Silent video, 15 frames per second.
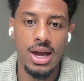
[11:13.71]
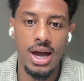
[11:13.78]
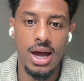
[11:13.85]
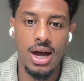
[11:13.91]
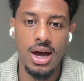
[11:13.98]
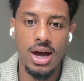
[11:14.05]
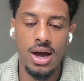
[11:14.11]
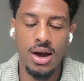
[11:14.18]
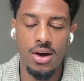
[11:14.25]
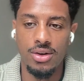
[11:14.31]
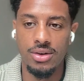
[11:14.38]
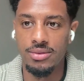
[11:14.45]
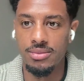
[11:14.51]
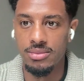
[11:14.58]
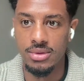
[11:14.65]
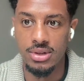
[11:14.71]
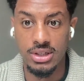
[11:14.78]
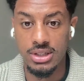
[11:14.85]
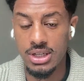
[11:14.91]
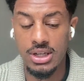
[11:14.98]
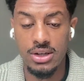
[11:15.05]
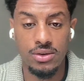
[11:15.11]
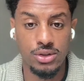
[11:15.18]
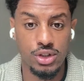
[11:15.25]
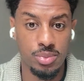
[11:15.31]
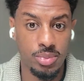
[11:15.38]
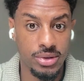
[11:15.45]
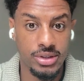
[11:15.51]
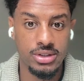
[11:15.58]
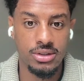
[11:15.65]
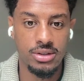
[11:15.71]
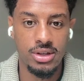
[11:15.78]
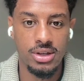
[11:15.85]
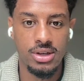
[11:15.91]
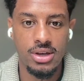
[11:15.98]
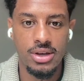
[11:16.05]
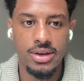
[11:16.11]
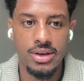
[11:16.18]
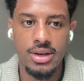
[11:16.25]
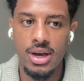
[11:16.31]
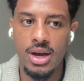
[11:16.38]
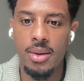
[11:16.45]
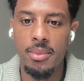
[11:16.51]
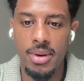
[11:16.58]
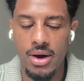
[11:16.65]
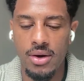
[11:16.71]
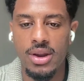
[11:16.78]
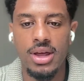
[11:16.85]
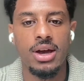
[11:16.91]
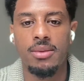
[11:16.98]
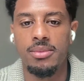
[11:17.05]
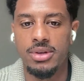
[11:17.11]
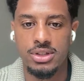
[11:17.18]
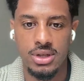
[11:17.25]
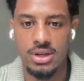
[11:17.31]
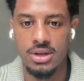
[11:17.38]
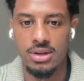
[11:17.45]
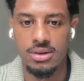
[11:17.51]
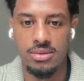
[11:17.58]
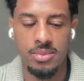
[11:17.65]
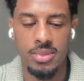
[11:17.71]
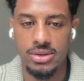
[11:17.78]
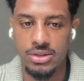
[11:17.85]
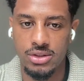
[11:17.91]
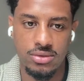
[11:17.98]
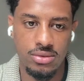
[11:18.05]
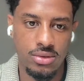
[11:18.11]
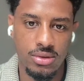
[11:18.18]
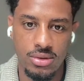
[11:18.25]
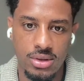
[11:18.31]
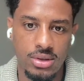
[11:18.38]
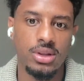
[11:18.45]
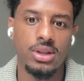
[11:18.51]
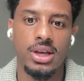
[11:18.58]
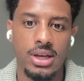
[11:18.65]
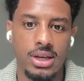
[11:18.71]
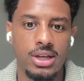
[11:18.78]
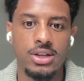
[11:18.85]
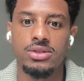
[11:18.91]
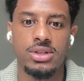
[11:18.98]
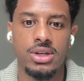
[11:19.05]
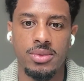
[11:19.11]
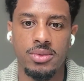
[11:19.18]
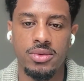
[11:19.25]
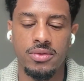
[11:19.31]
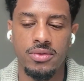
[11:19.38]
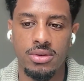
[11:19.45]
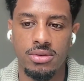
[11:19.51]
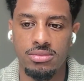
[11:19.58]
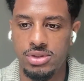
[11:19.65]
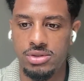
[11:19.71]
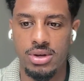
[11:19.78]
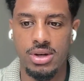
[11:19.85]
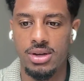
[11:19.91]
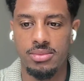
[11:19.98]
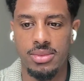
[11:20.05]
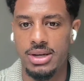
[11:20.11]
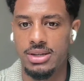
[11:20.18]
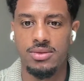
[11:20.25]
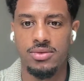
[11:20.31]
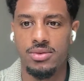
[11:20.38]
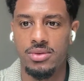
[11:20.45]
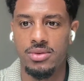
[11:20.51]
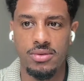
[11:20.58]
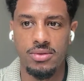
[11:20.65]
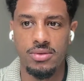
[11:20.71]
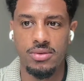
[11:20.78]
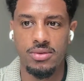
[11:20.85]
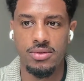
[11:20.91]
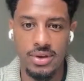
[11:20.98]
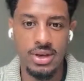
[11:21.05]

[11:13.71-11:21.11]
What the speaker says: on LinkedIn or just personally about, hey, I'm excited about this role. Like, can you send me a referral? Straight up, ask them for a referral.